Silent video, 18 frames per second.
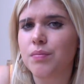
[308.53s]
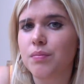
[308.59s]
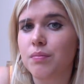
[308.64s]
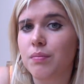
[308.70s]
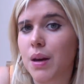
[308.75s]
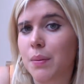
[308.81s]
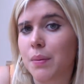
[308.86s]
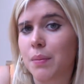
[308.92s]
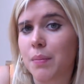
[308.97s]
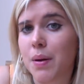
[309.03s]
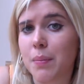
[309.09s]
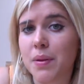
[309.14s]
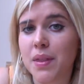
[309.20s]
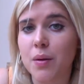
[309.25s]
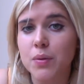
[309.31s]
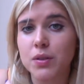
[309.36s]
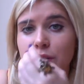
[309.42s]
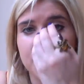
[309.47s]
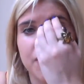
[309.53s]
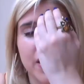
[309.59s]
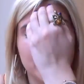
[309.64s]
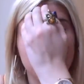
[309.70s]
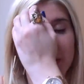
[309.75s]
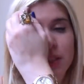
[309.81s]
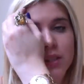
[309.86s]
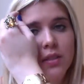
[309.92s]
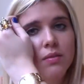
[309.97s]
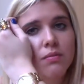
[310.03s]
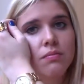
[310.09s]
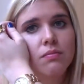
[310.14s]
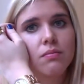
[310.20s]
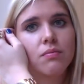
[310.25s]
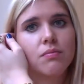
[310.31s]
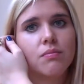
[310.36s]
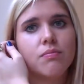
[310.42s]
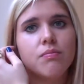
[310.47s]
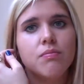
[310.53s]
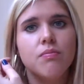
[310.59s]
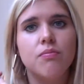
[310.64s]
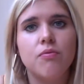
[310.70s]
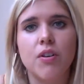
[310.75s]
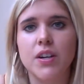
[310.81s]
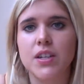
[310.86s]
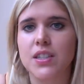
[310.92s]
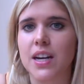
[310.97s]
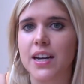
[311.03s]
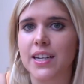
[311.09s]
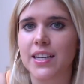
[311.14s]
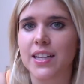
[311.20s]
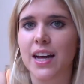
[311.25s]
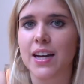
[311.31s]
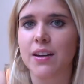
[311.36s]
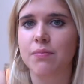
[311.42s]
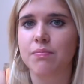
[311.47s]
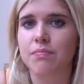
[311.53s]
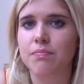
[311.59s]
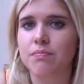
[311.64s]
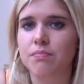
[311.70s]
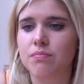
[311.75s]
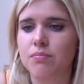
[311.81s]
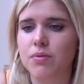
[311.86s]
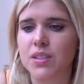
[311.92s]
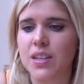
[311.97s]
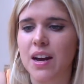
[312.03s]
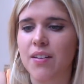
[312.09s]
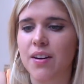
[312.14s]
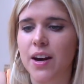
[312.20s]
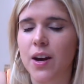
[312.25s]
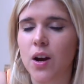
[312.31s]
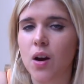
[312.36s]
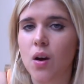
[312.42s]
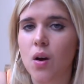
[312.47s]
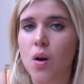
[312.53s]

Maybe there was a famous French lady that was hairy.